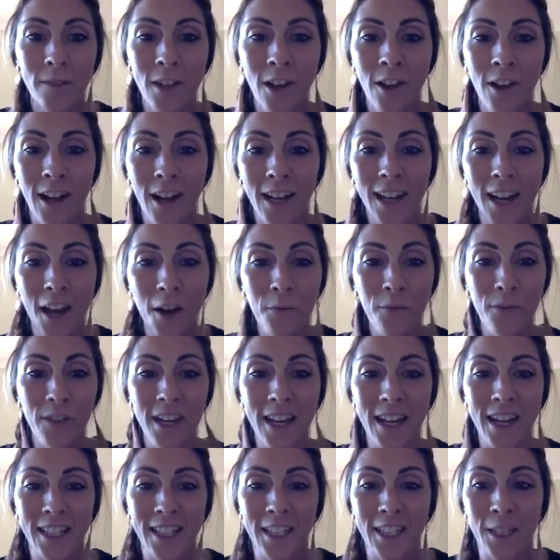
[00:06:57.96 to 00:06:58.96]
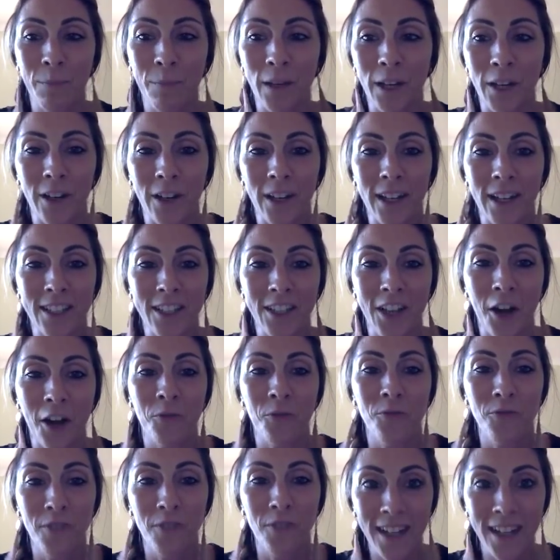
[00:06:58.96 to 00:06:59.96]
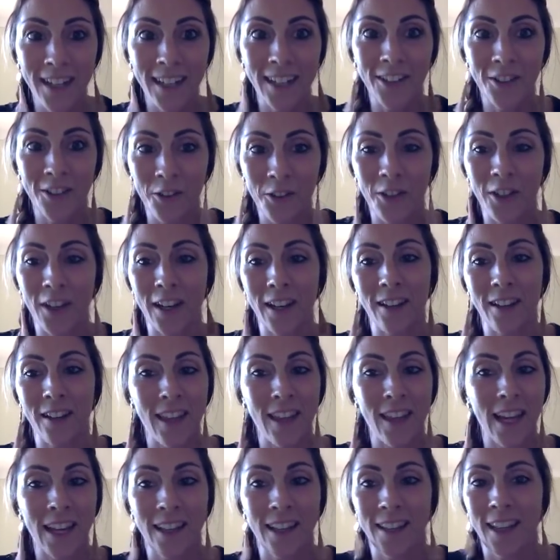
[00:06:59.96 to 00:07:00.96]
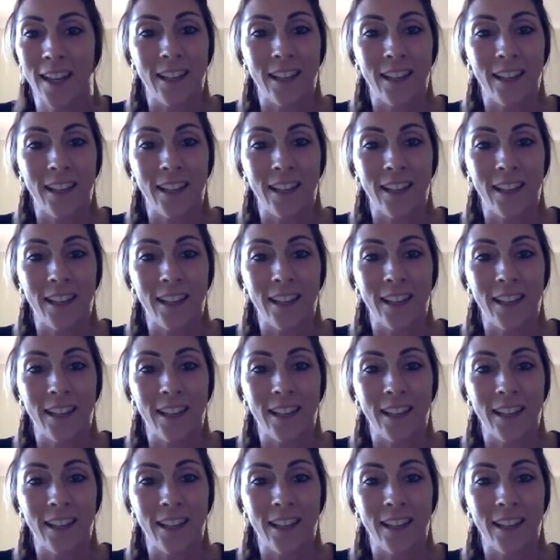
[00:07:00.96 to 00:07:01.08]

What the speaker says: I love the experience, and I really do think that